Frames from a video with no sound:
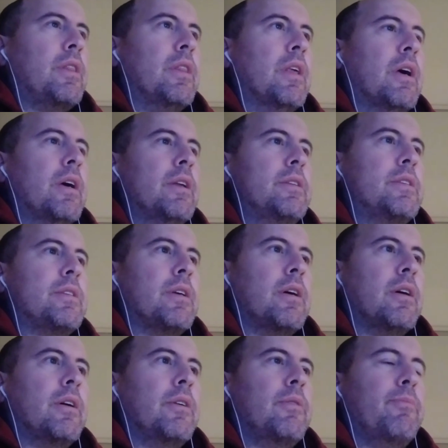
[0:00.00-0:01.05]
that
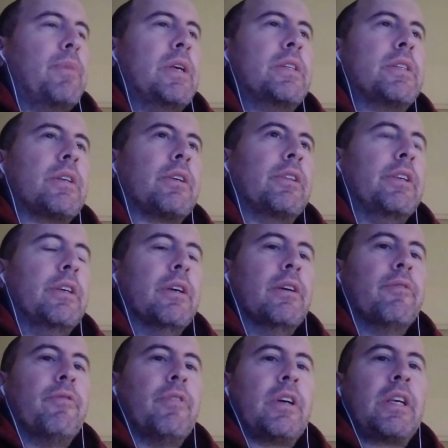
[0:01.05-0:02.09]
basically
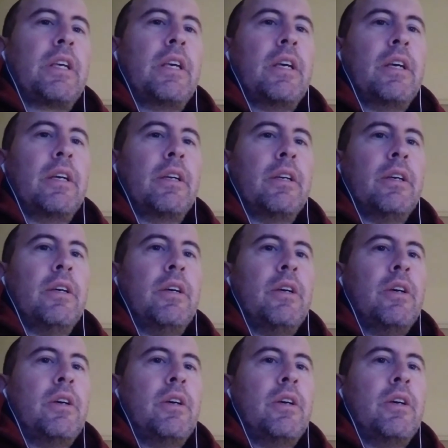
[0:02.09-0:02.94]
if a king